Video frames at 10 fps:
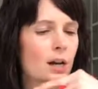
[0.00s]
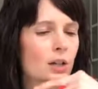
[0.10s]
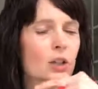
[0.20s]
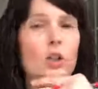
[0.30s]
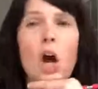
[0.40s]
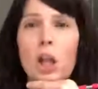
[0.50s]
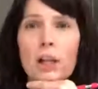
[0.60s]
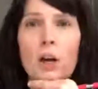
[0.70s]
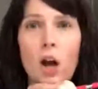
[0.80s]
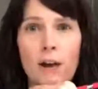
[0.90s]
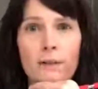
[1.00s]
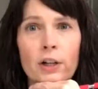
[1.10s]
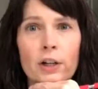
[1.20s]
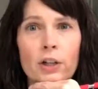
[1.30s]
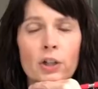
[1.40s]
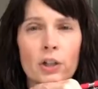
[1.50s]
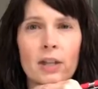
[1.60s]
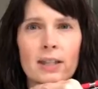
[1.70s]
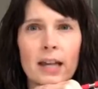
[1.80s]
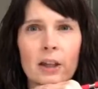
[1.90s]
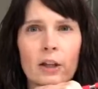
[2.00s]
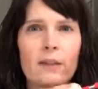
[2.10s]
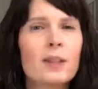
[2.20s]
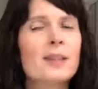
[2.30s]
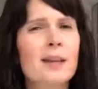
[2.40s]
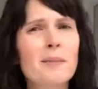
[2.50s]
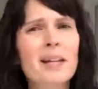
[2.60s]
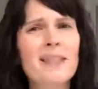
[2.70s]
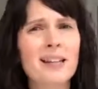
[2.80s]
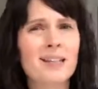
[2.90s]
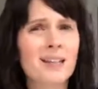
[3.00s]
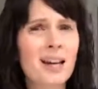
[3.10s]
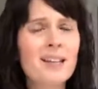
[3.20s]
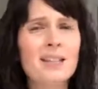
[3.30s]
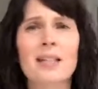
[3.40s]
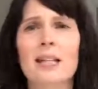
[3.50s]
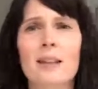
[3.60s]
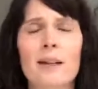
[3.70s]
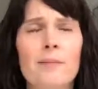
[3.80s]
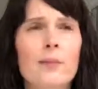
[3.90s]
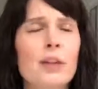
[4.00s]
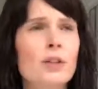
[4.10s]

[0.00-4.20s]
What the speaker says: solid offer to the seller than somebody that does need them.